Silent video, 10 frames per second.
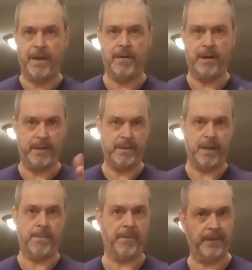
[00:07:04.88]
or any
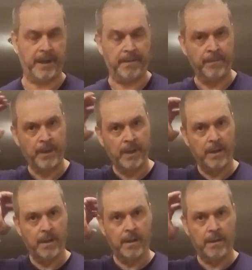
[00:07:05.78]
type of fight.
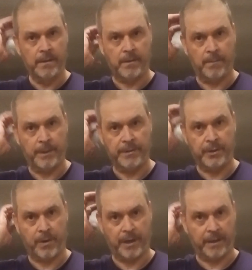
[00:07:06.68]
So Bill
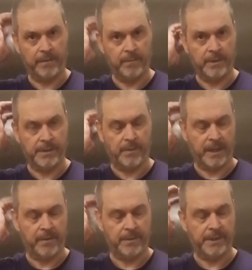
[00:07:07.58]
Jordan was the
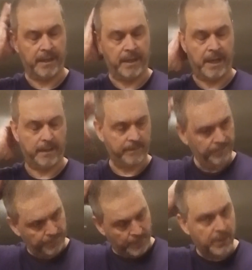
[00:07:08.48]
one who said that.
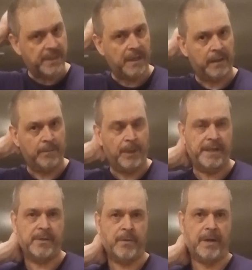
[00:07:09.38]
No second
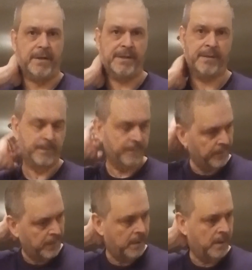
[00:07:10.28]
place winners.
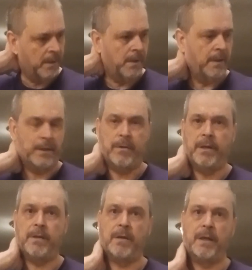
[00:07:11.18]
You're
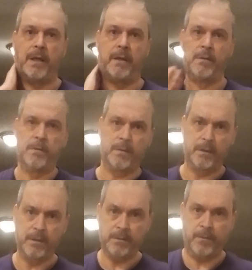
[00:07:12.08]
either going to
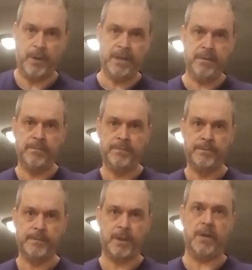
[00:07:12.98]
win
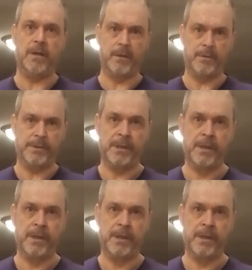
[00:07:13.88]
or you're going to lose.